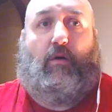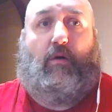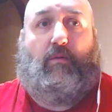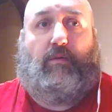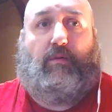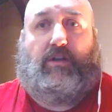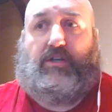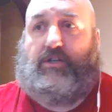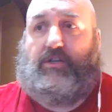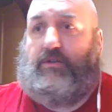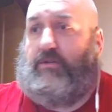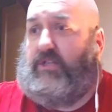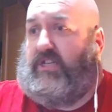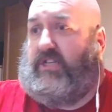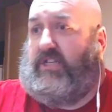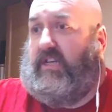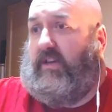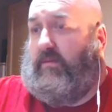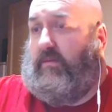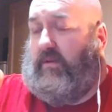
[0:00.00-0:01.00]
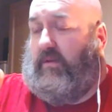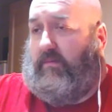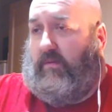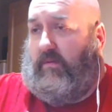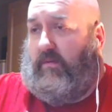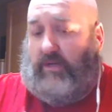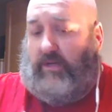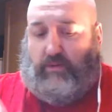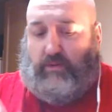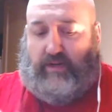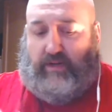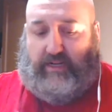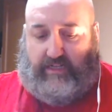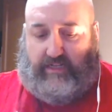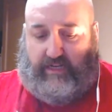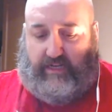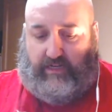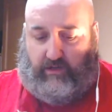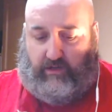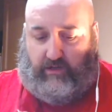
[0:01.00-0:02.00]
which you see when we
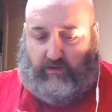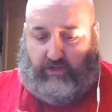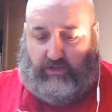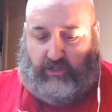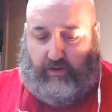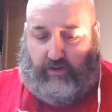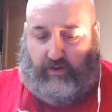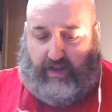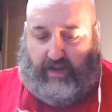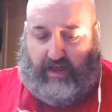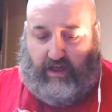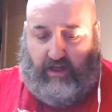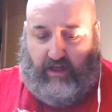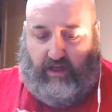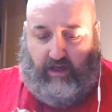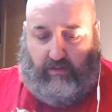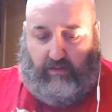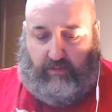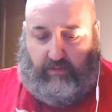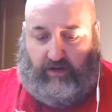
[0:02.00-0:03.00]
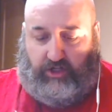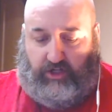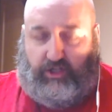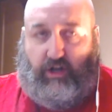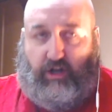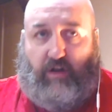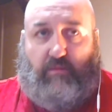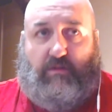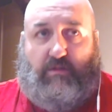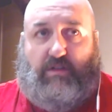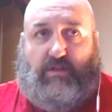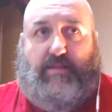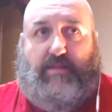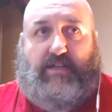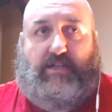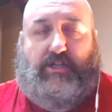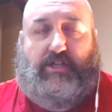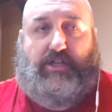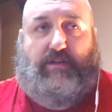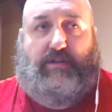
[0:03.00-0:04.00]
tweet it. So I was doing that. Plus, Sean was
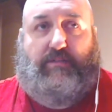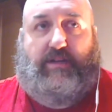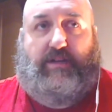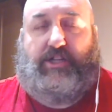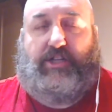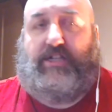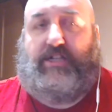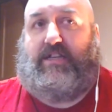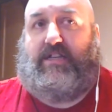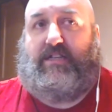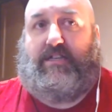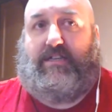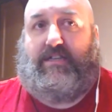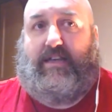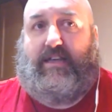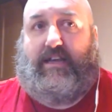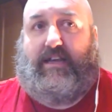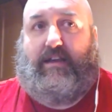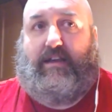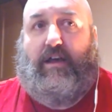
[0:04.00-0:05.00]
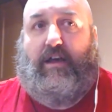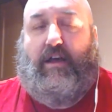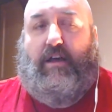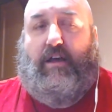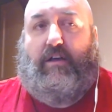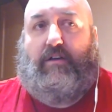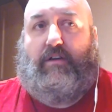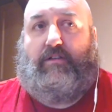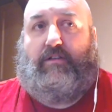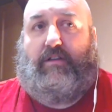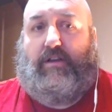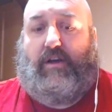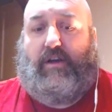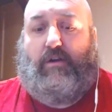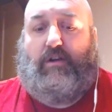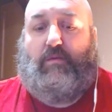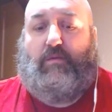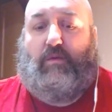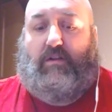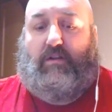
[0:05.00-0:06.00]
messaging me. She does this thing because the
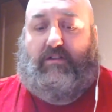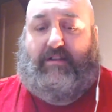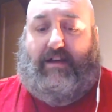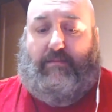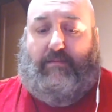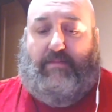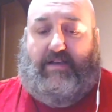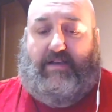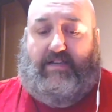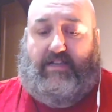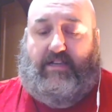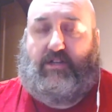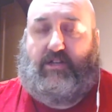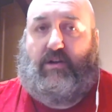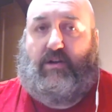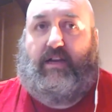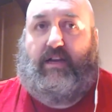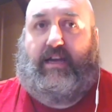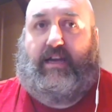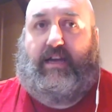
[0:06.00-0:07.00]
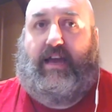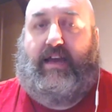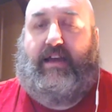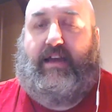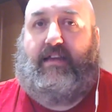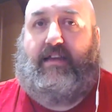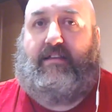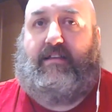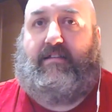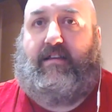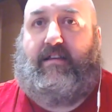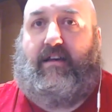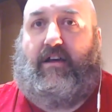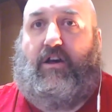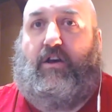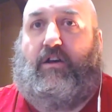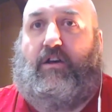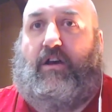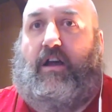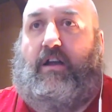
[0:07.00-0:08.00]
only WhatsApp message I get is
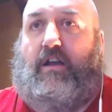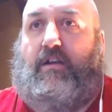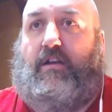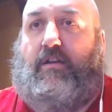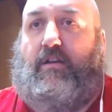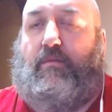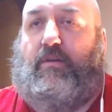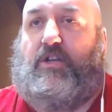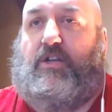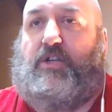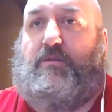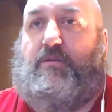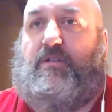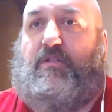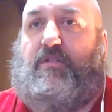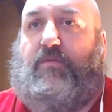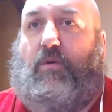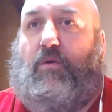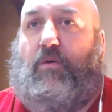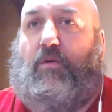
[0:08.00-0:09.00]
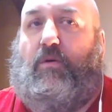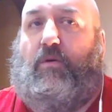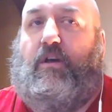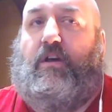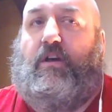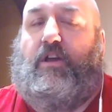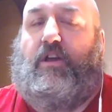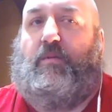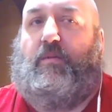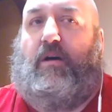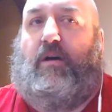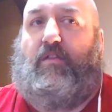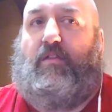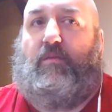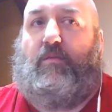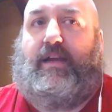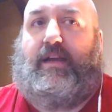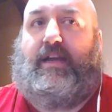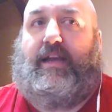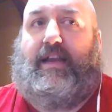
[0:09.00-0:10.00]
her going when she was 4, "You are
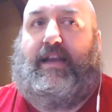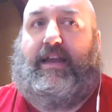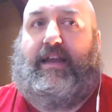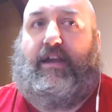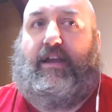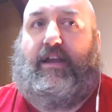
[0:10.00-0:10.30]
the weaky link,